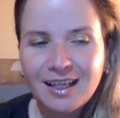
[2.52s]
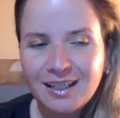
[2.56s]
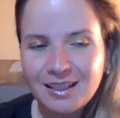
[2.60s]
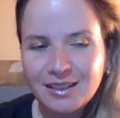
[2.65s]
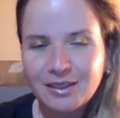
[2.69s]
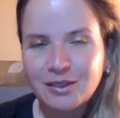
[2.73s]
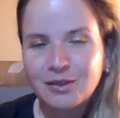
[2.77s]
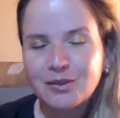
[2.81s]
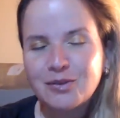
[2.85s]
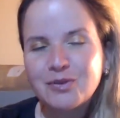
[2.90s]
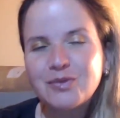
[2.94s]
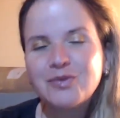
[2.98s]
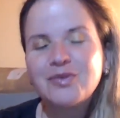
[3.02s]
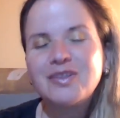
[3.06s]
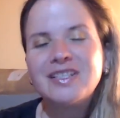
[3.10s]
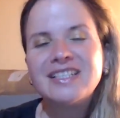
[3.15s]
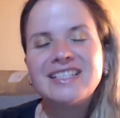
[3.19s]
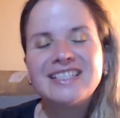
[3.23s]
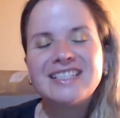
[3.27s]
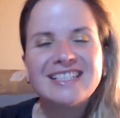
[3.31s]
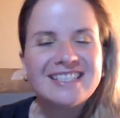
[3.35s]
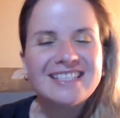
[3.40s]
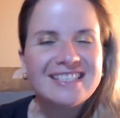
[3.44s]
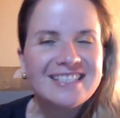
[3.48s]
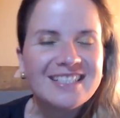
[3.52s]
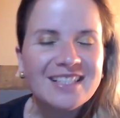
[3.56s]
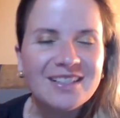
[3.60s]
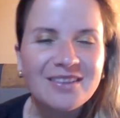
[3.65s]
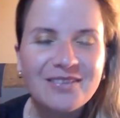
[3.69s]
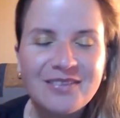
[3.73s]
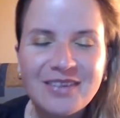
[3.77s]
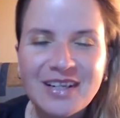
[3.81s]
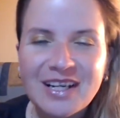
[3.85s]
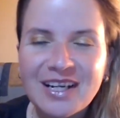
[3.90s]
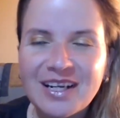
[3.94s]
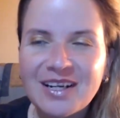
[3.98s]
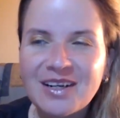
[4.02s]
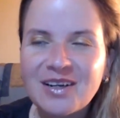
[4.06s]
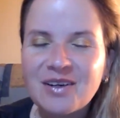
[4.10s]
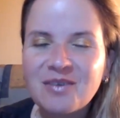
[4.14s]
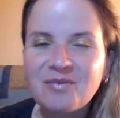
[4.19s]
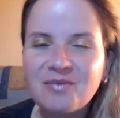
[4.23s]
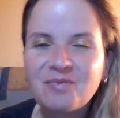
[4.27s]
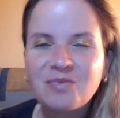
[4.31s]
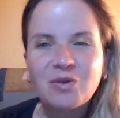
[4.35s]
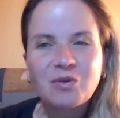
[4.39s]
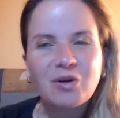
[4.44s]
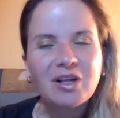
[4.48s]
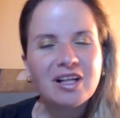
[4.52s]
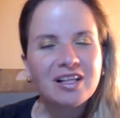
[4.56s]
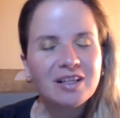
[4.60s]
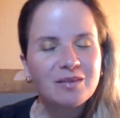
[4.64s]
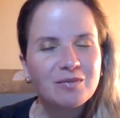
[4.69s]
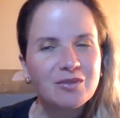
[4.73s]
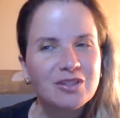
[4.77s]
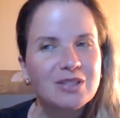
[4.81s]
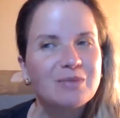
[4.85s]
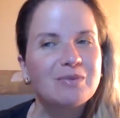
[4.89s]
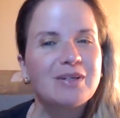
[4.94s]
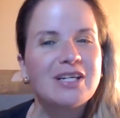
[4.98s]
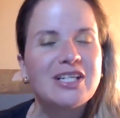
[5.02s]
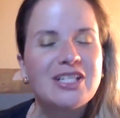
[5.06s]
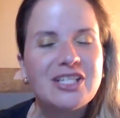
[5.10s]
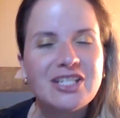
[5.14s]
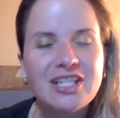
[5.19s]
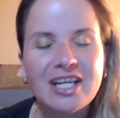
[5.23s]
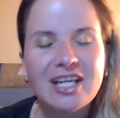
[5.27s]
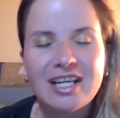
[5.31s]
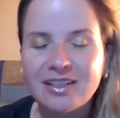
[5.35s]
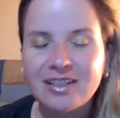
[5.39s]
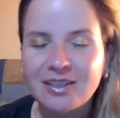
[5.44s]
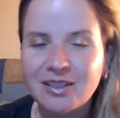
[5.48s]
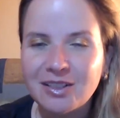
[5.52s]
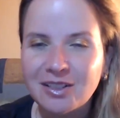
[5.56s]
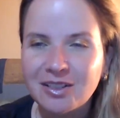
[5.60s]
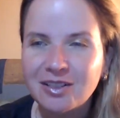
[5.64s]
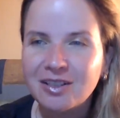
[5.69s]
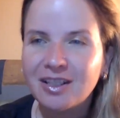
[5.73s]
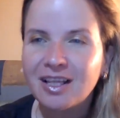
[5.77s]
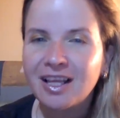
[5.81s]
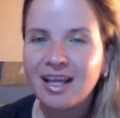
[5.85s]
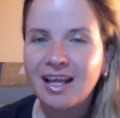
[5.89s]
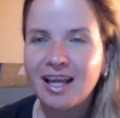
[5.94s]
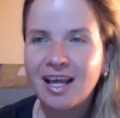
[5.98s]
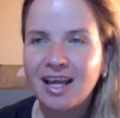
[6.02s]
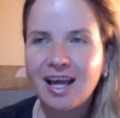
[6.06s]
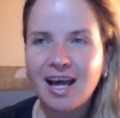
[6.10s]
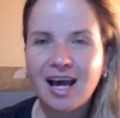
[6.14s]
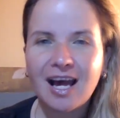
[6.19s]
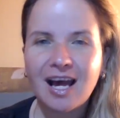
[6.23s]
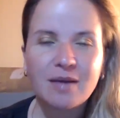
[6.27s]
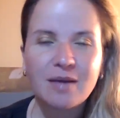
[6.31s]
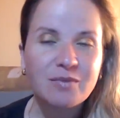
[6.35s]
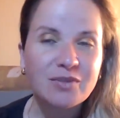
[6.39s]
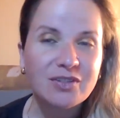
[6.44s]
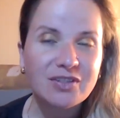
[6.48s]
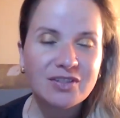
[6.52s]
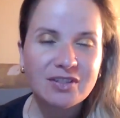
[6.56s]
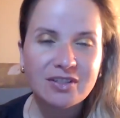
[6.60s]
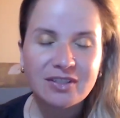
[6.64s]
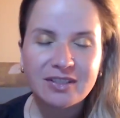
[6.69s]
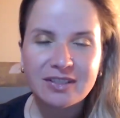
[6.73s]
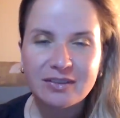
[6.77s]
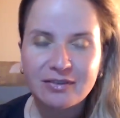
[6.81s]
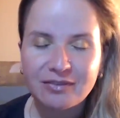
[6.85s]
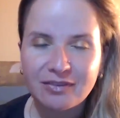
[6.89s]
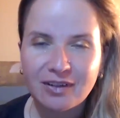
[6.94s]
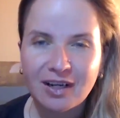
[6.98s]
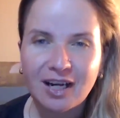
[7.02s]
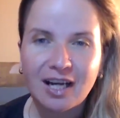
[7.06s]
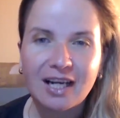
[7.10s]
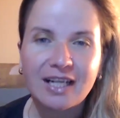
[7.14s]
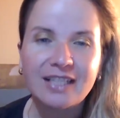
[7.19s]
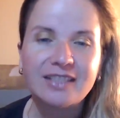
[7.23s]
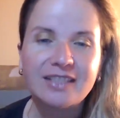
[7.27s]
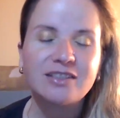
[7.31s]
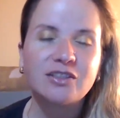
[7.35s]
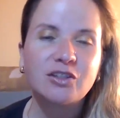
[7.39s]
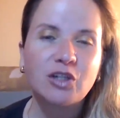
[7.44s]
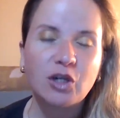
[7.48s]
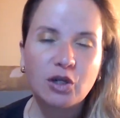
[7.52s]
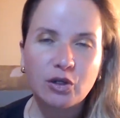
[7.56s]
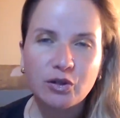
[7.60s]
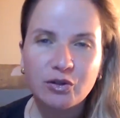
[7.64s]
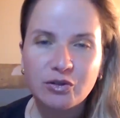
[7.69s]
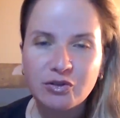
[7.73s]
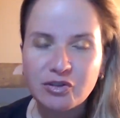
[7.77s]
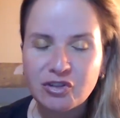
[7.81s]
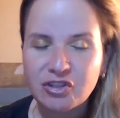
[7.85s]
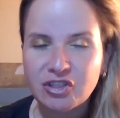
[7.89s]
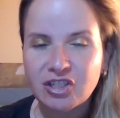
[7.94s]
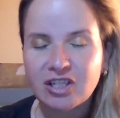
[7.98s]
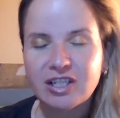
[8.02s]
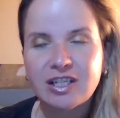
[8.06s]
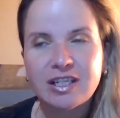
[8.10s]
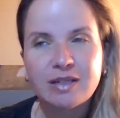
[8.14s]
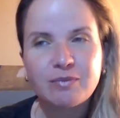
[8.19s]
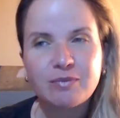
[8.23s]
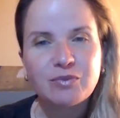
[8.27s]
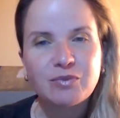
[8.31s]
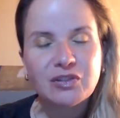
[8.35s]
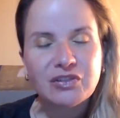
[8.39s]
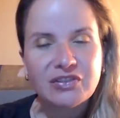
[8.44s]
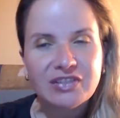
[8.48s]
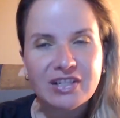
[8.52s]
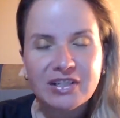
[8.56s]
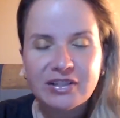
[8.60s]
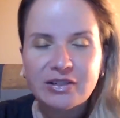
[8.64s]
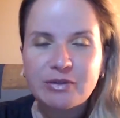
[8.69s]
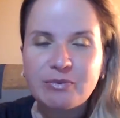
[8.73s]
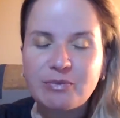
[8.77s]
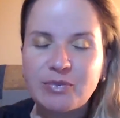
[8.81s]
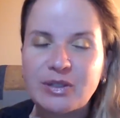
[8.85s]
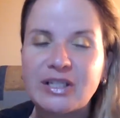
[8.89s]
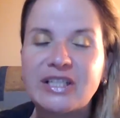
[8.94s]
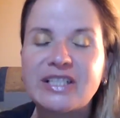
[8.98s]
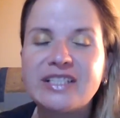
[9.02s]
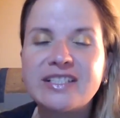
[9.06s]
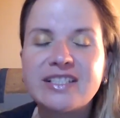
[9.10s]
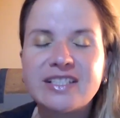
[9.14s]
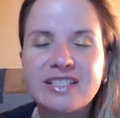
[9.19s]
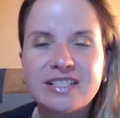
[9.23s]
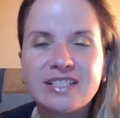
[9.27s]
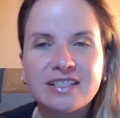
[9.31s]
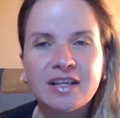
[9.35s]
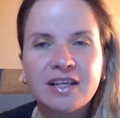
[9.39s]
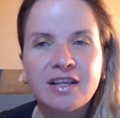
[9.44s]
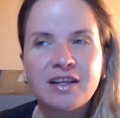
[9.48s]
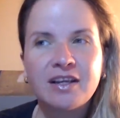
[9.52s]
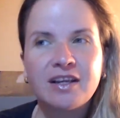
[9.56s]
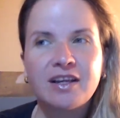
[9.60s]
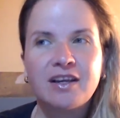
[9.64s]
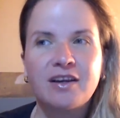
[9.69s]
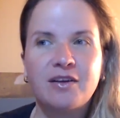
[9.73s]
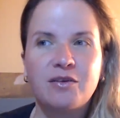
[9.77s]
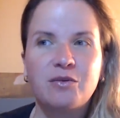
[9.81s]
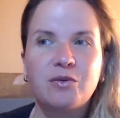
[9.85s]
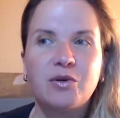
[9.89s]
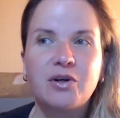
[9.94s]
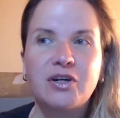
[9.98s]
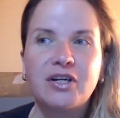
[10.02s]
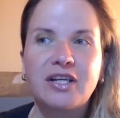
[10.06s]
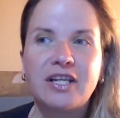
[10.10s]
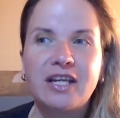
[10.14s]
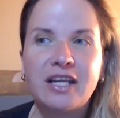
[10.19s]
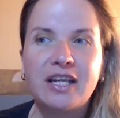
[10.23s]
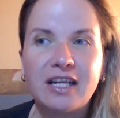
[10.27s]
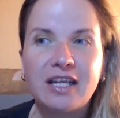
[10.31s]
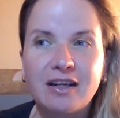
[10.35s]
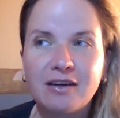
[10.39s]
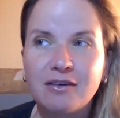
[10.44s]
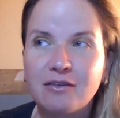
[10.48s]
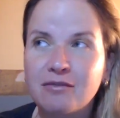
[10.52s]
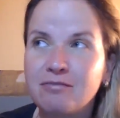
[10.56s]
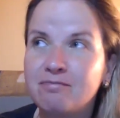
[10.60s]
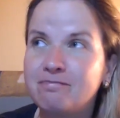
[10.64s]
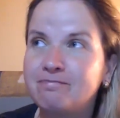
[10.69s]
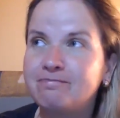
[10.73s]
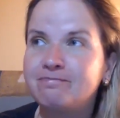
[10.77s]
Hello, this is Sylvia. Welcome to my channel. I'm a certified coach and hypnotherapist working